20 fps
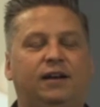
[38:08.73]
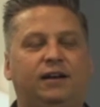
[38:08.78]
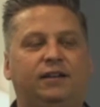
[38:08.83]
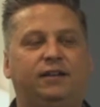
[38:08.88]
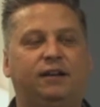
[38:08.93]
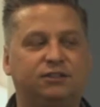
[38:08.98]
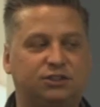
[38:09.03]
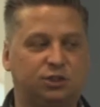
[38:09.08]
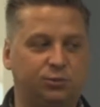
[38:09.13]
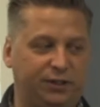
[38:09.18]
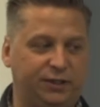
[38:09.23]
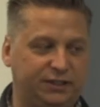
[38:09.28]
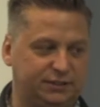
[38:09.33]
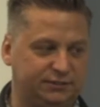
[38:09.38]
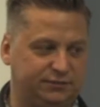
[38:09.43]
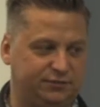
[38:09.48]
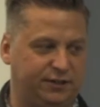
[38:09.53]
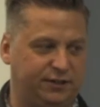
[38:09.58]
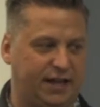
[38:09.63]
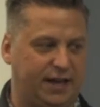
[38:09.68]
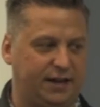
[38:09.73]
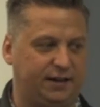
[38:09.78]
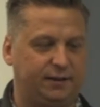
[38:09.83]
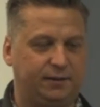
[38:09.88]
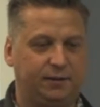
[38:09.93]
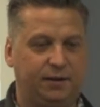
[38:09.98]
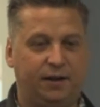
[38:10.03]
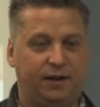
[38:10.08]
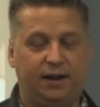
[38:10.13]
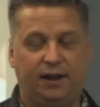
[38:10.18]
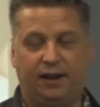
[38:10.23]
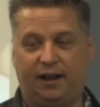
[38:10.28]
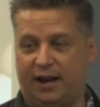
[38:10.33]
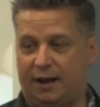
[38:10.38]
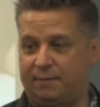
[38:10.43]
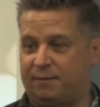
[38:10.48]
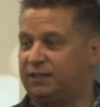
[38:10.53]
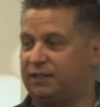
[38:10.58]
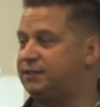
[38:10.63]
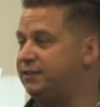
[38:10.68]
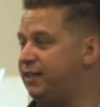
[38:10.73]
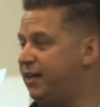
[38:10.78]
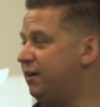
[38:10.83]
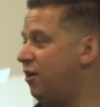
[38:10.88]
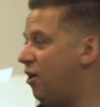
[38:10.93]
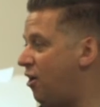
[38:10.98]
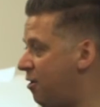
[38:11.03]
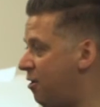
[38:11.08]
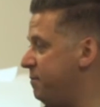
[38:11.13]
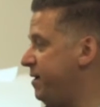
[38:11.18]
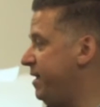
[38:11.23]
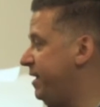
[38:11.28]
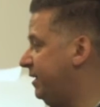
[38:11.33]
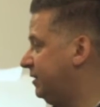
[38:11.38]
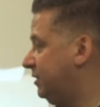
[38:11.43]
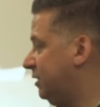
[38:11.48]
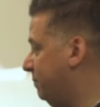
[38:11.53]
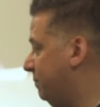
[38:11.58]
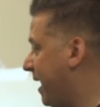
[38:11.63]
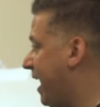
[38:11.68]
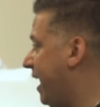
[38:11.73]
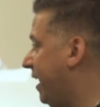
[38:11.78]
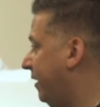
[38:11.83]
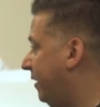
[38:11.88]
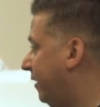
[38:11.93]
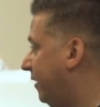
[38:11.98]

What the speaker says: There's a reason for that. And I'm not saying all meetings are bad,